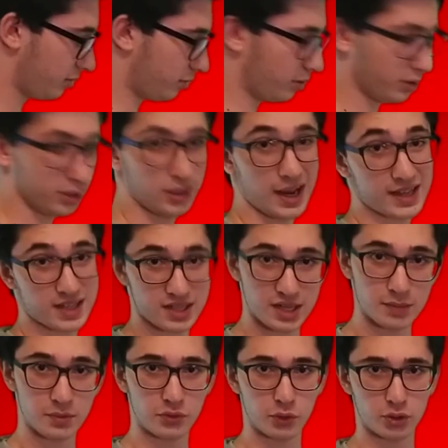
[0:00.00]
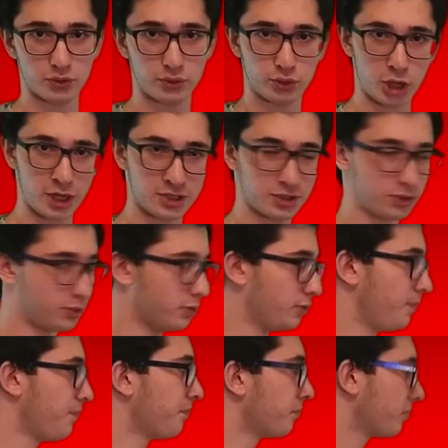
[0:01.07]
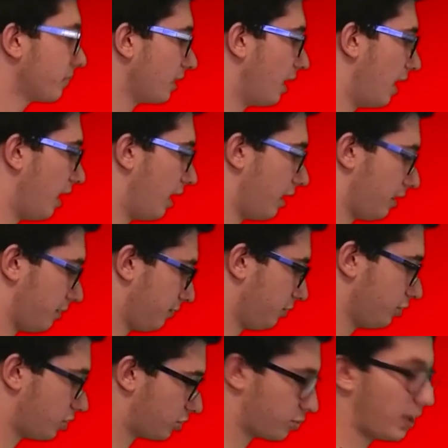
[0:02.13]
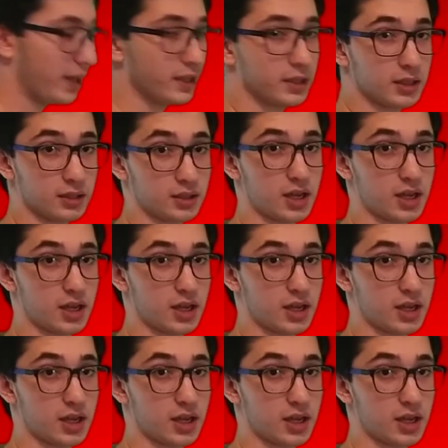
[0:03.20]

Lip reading: or as I said before, Fransu, you just write it in